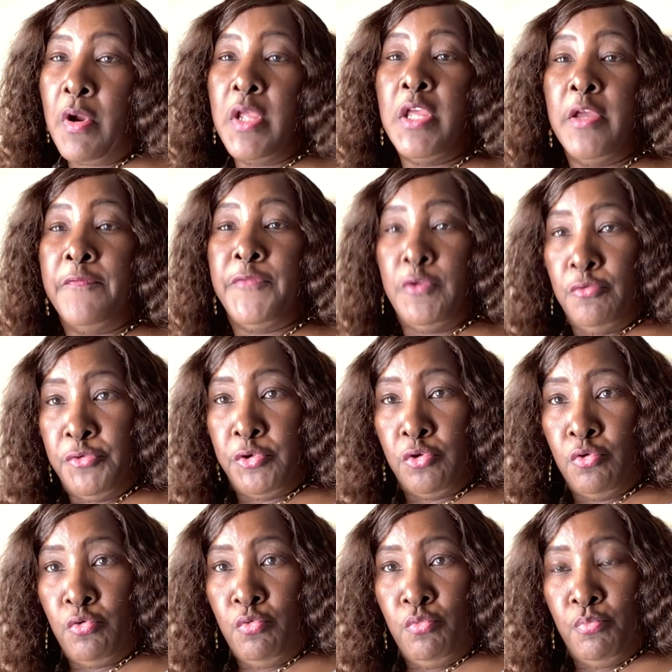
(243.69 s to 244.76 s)
If you
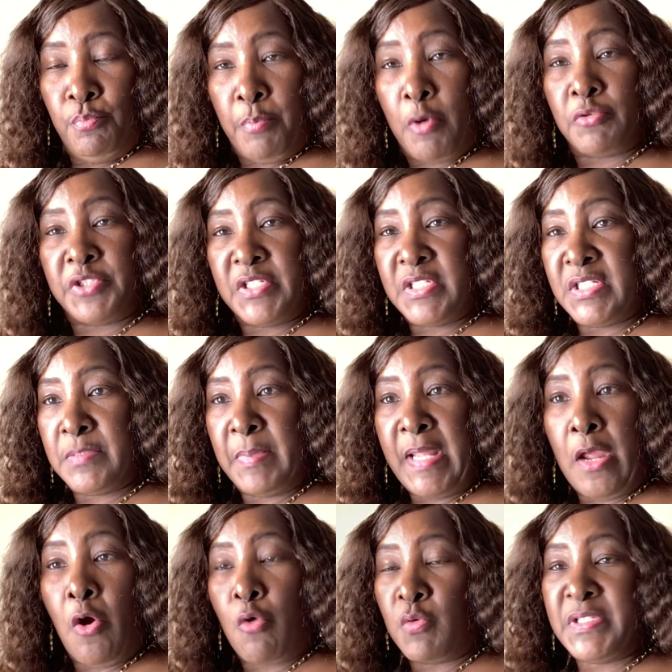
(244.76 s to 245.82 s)
do purchase this
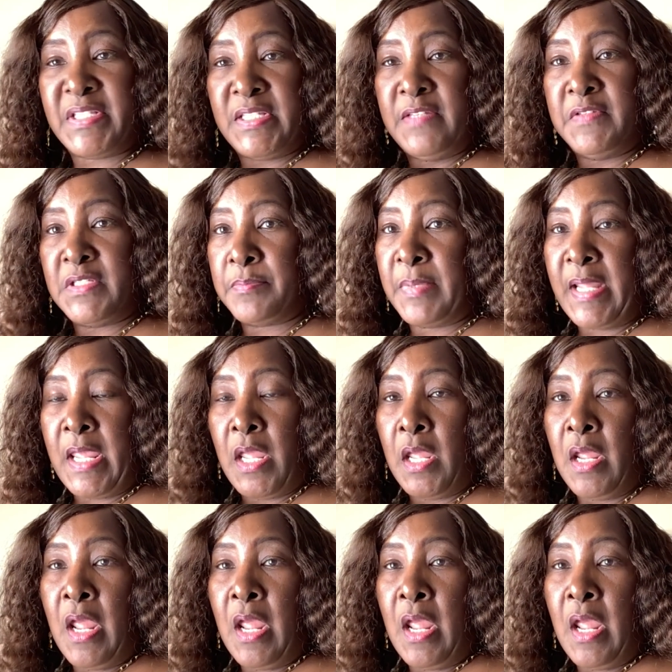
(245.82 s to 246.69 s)
plant or receive this plant,